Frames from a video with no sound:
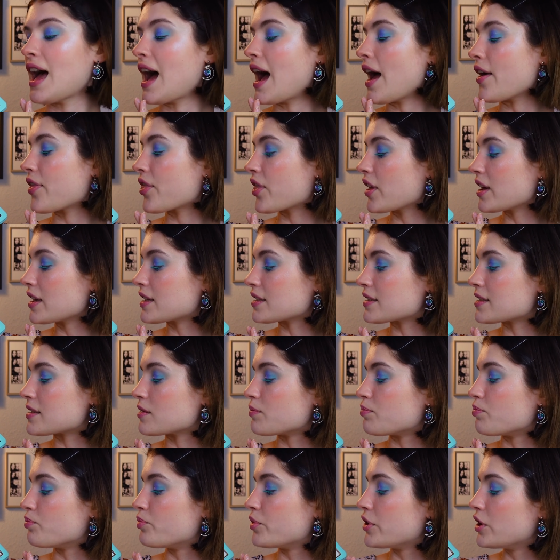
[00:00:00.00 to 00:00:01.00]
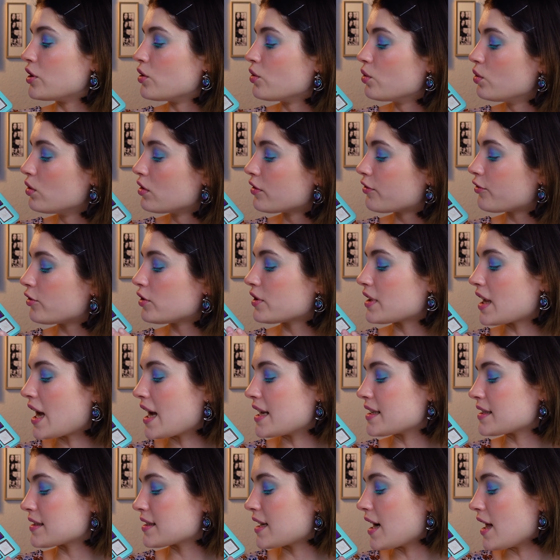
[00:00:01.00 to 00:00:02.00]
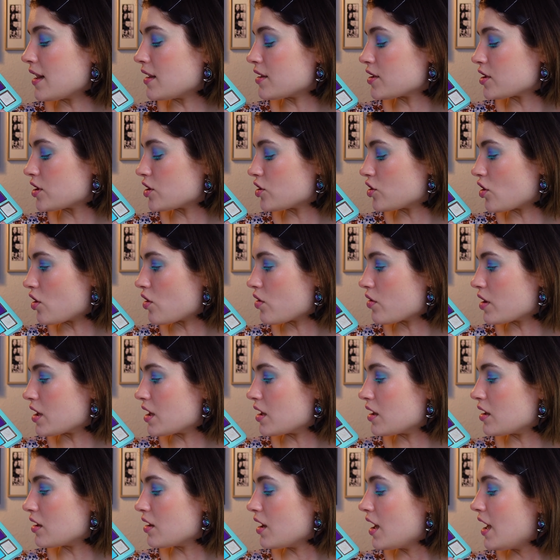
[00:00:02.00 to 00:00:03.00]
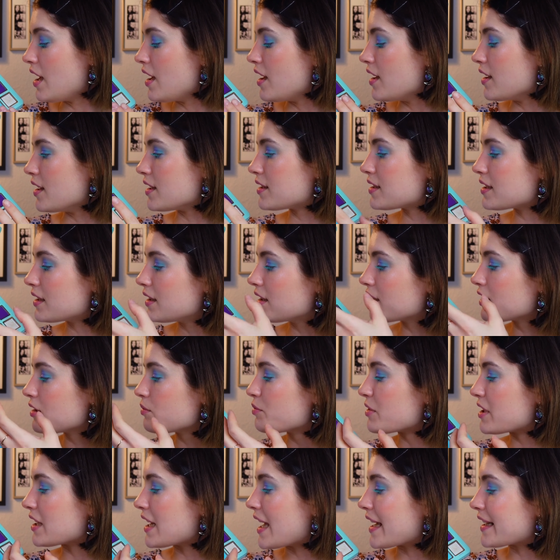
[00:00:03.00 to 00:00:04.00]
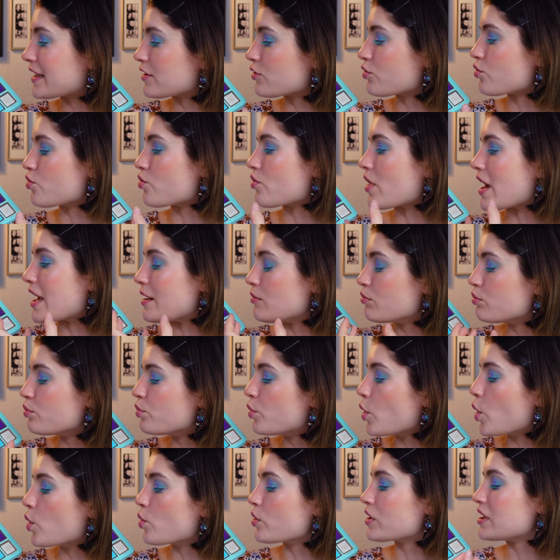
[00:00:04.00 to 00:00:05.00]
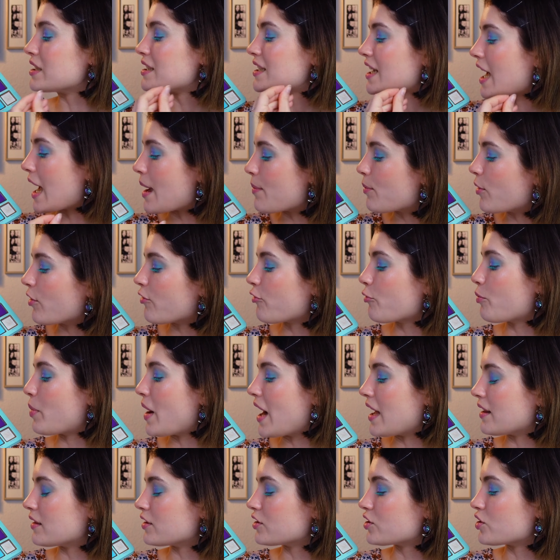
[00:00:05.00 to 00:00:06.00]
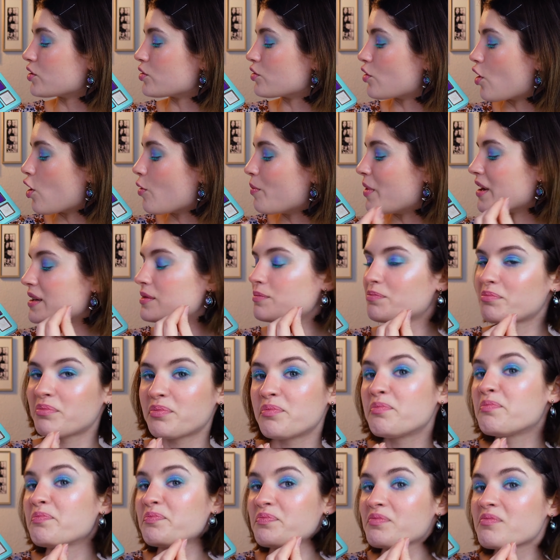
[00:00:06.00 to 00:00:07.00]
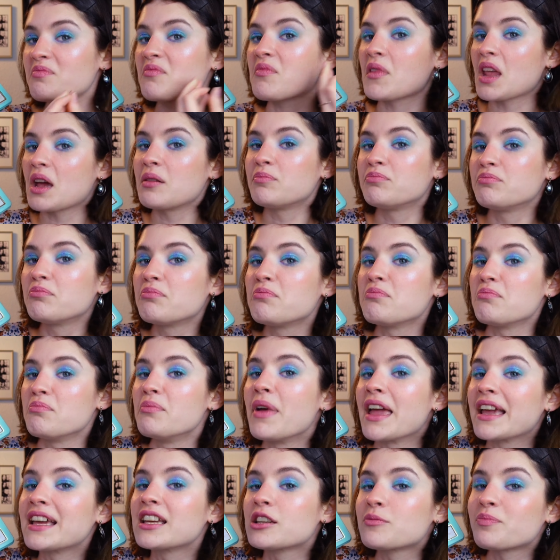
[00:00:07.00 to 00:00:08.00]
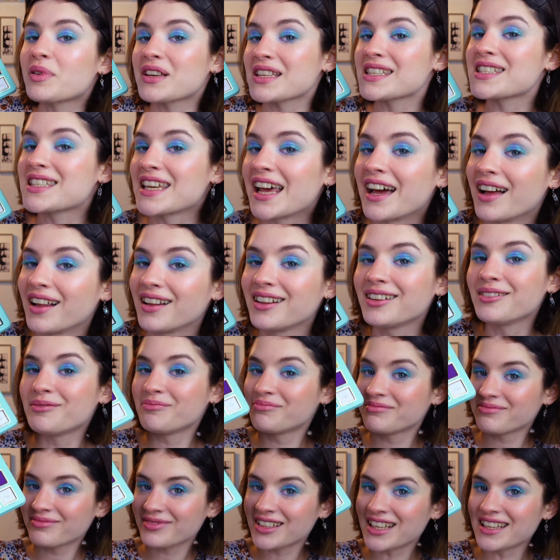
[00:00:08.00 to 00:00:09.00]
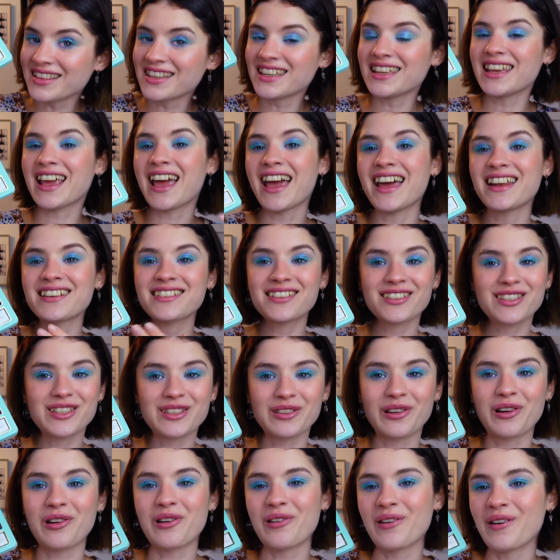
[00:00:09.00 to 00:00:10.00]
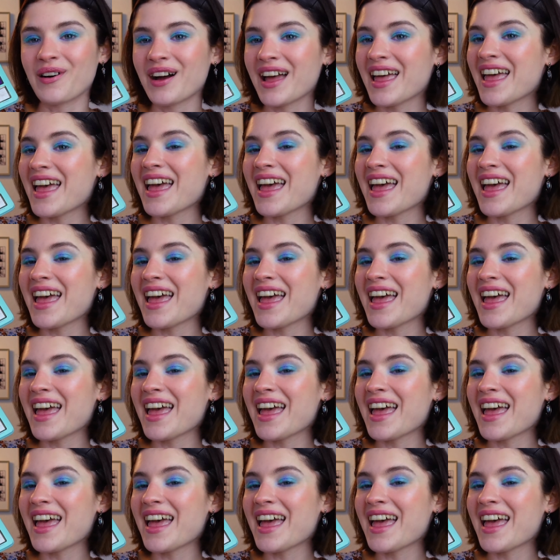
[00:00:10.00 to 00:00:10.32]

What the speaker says: I think it's a beautiful, nice color story. It's a little bit like a rainbowy type of palette, you know, but make it pastel in the end. So